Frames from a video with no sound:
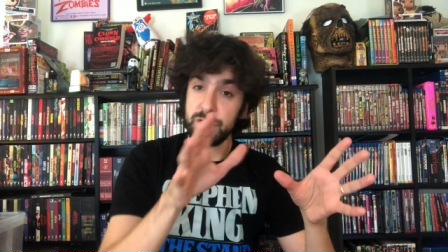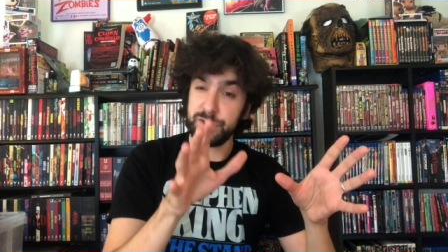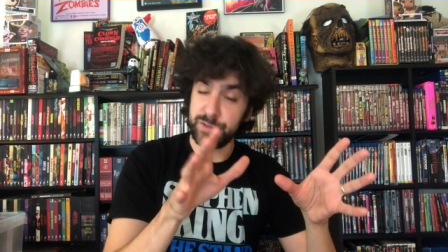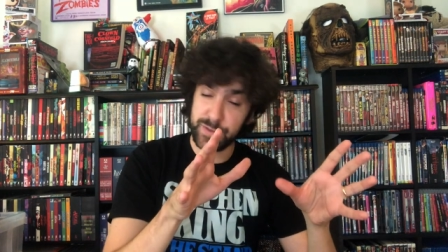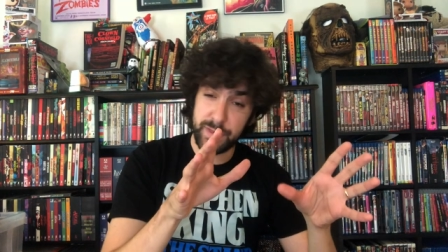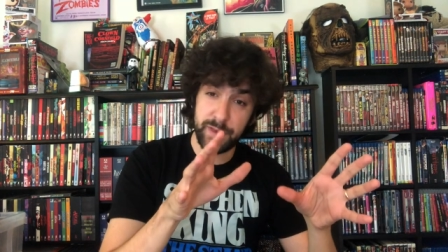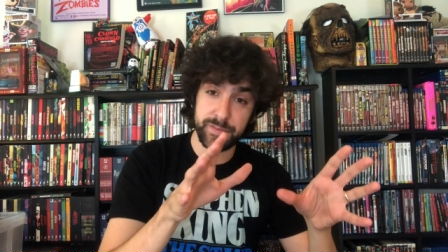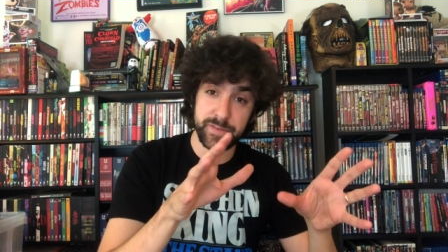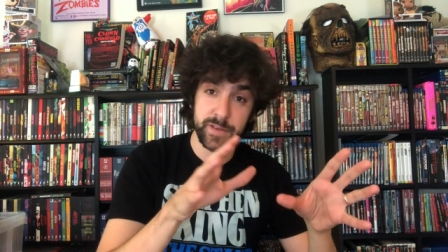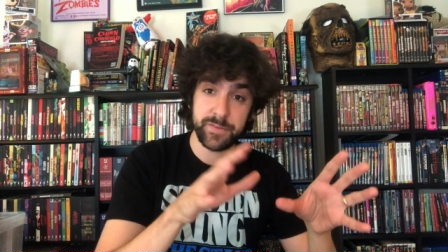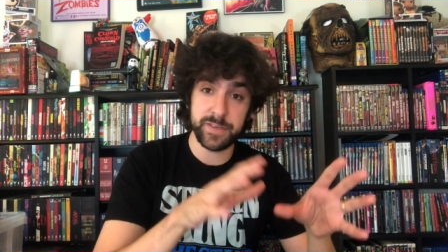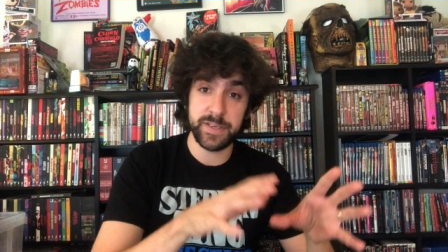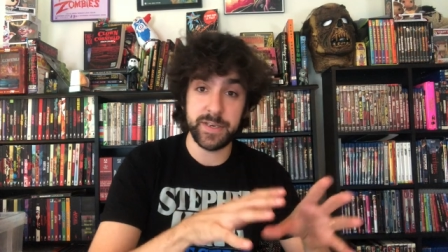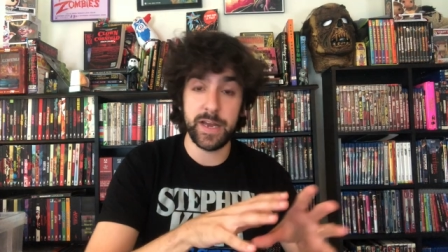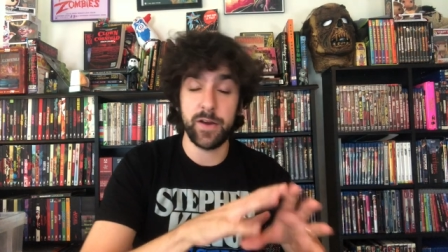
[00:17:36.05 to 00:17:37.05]

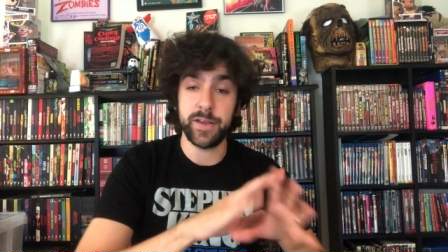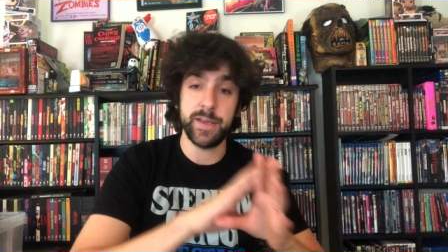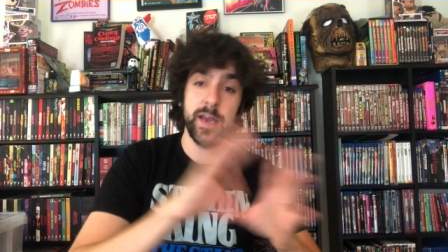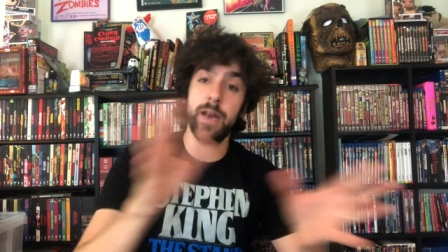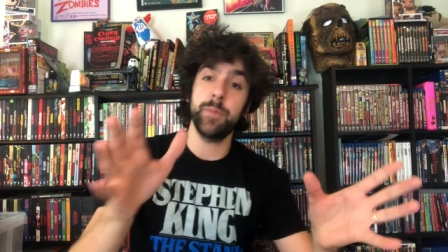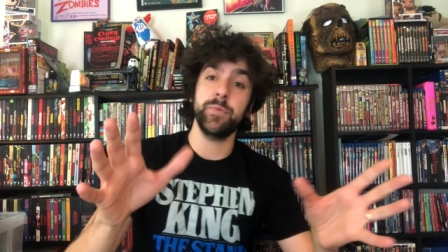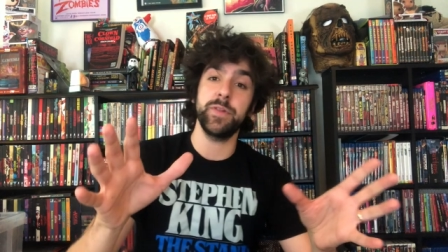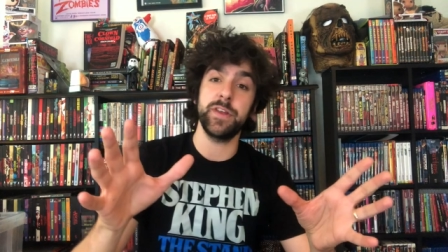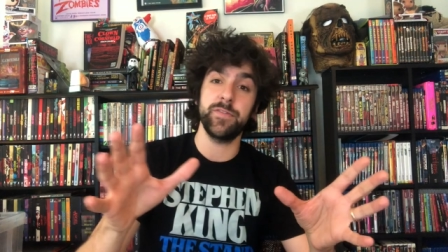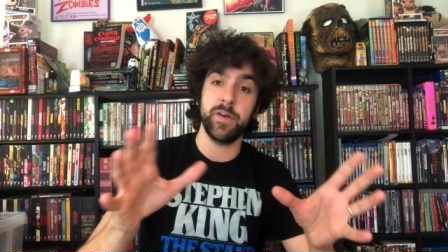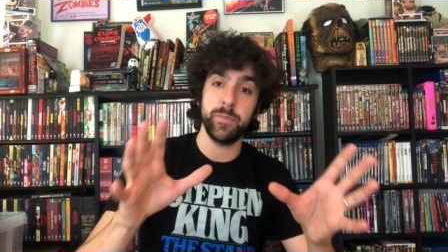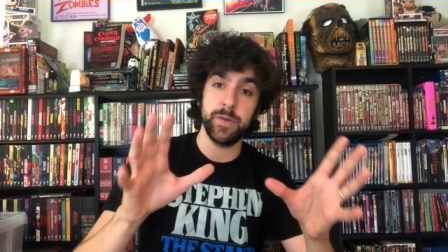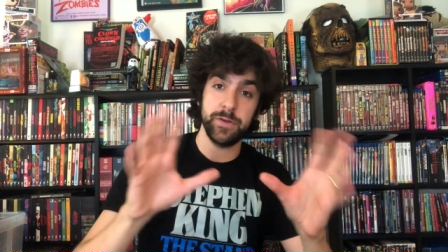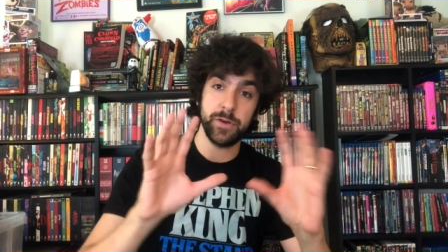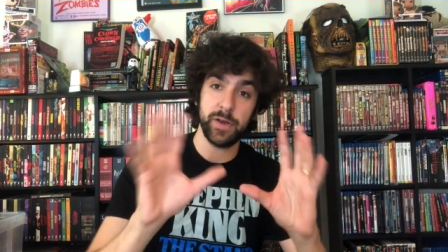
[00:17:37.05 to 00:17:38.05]
2017 now, I cannot believe
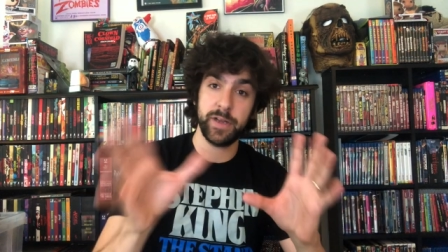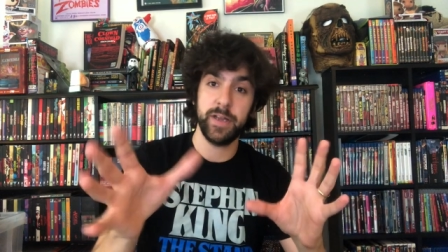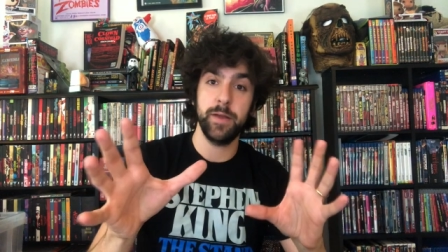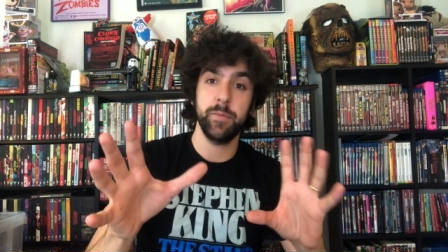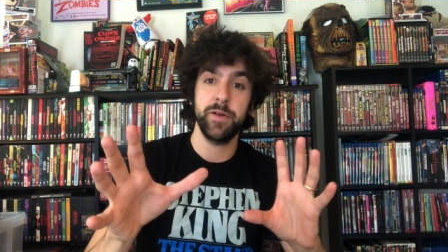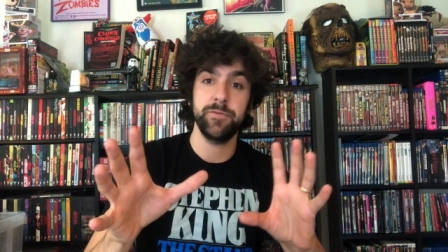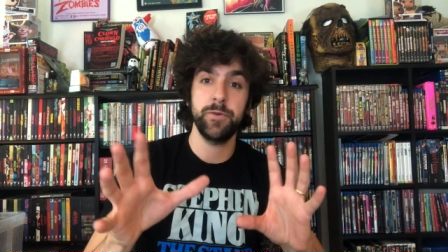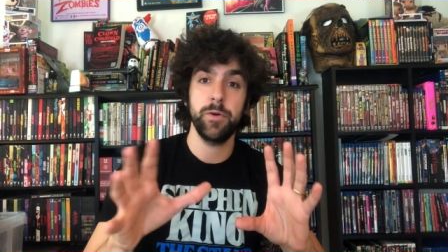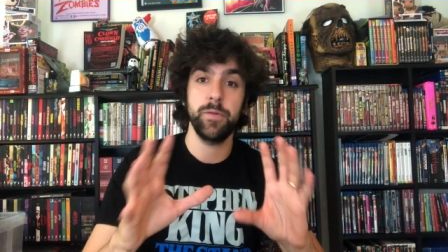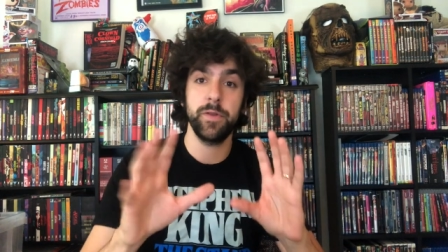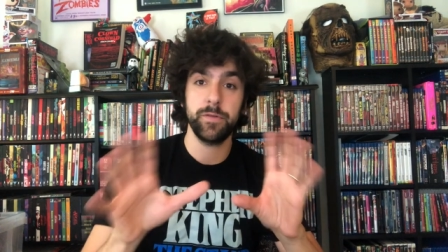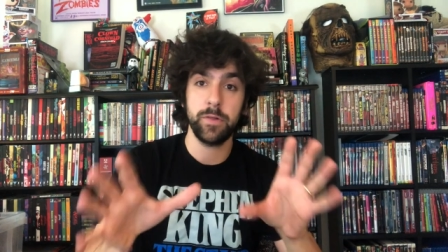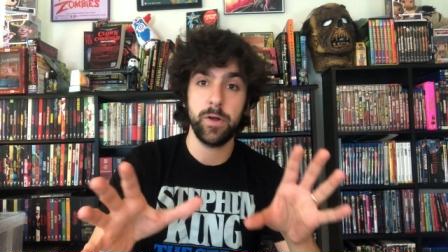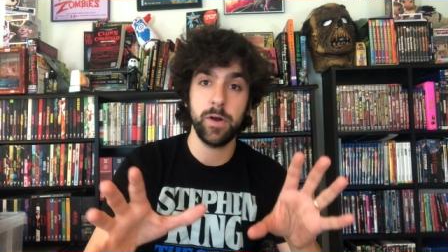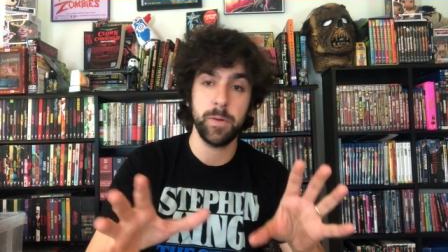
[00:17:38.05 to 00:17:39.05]
I've been talking at my phone
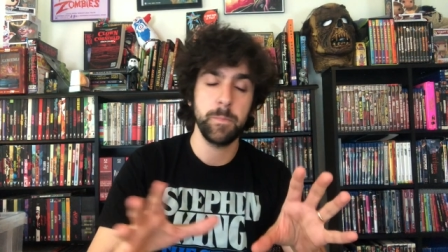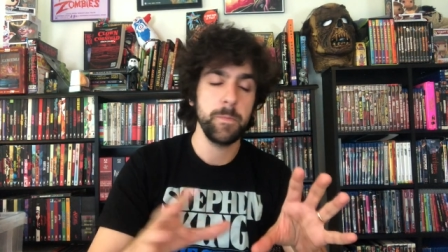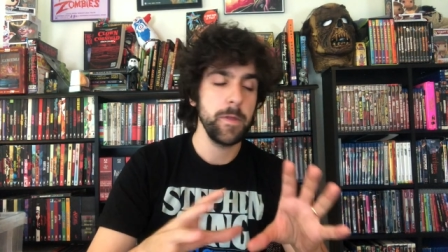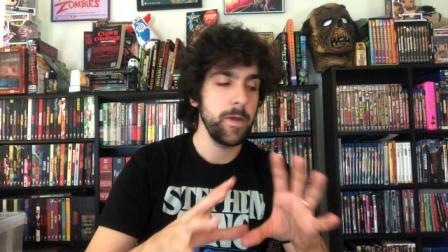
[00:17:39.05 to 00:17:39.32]
this long,